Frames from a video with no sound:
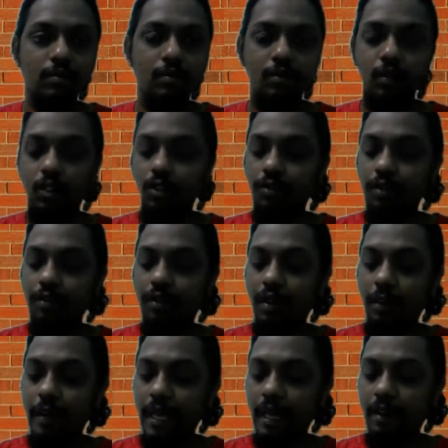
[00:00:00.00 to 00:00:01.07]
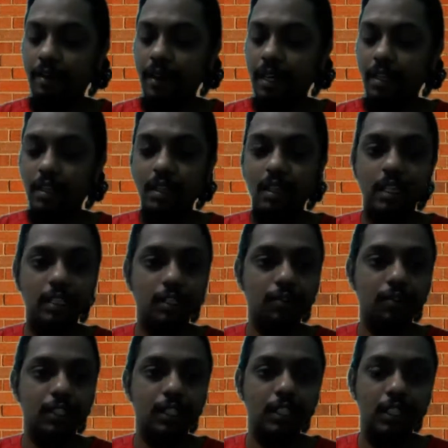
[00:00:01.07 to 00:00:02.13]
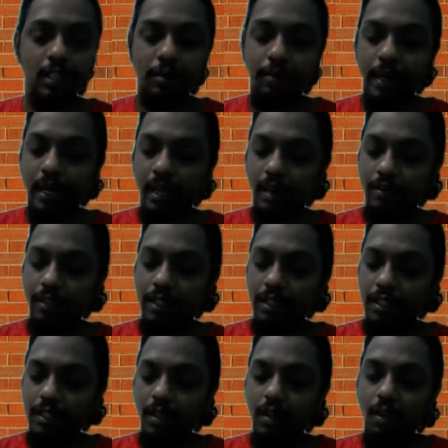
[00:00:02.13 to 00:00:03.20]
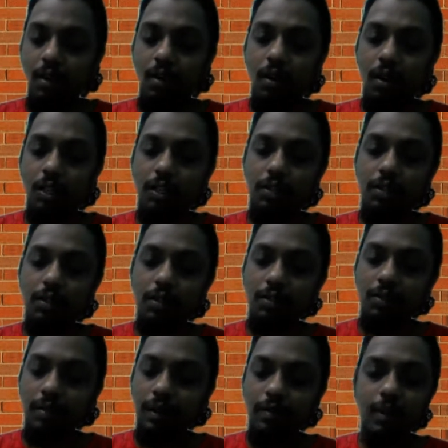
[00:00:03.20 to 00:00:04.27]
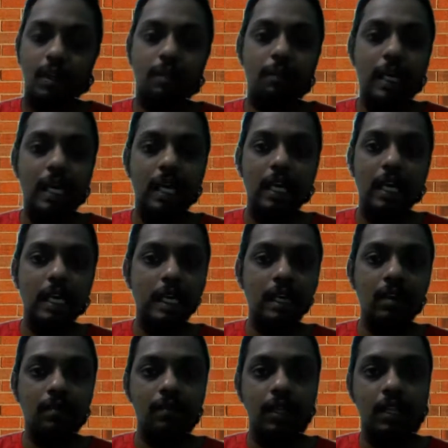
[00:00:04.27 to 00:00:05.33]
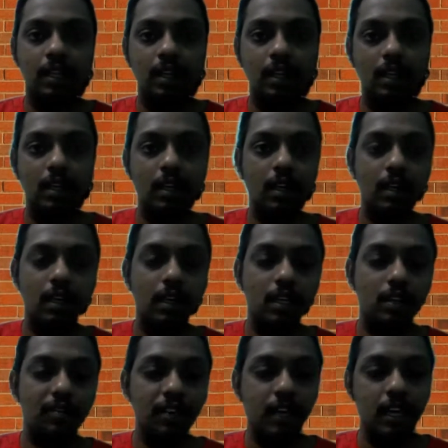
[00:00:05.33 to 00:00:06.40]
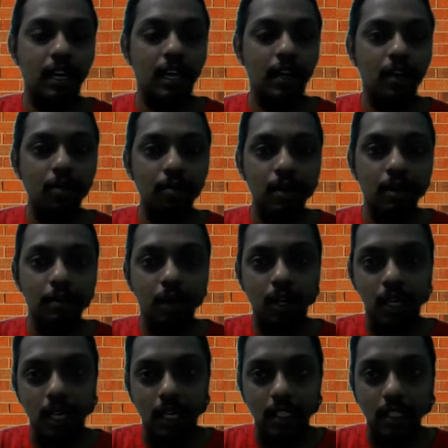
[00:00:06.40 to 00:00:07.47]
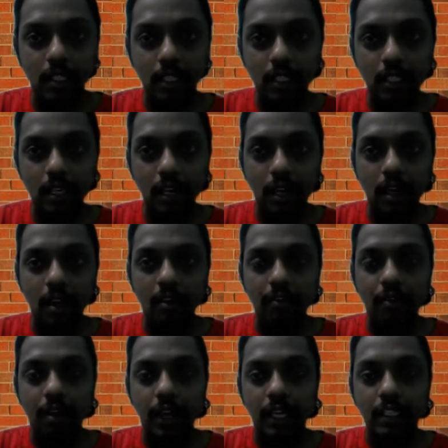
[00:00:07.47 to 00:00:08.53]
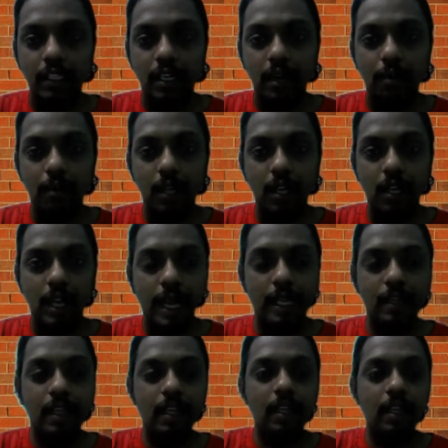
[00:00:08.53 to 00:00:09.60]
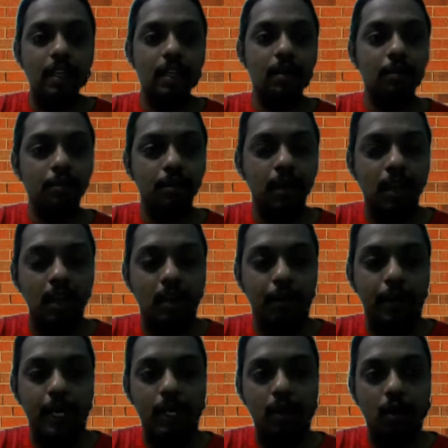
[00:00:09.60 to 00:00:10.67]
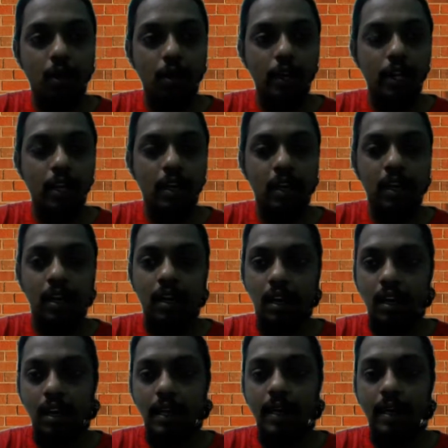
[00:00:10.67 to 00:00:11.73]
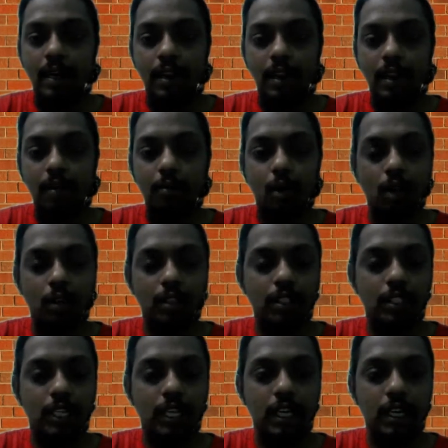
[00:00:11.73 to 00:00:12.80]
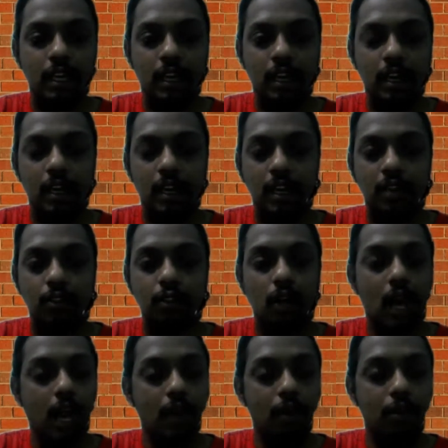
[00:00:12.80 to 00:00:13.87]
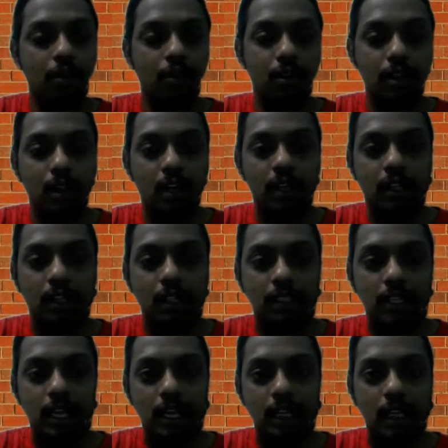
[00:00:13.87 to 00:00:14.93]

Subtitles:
So we will be covering the things which is in metaverse. Also, we will be dealing with different kind of cryptocurrencies. For example, Ethereum, Bitcoin, and blockchain, and Solano, things like